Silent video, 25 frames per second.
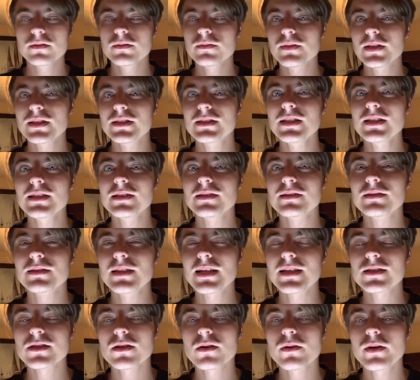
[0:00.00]
Let's see,
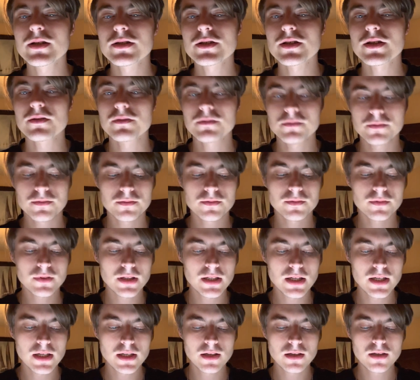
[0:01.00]
next question.
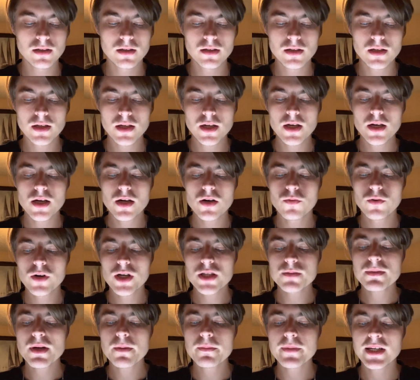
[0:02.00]
What is
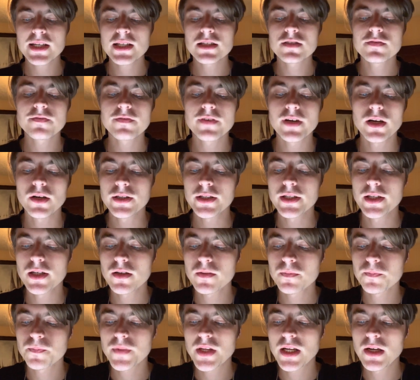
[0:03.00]
my biggest
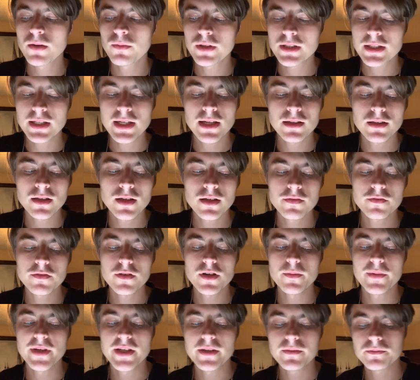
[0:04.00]
failure, and what did I learn
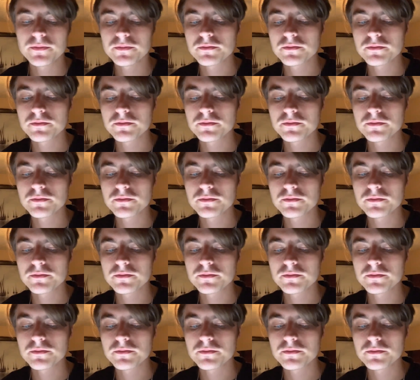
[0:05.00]
from it?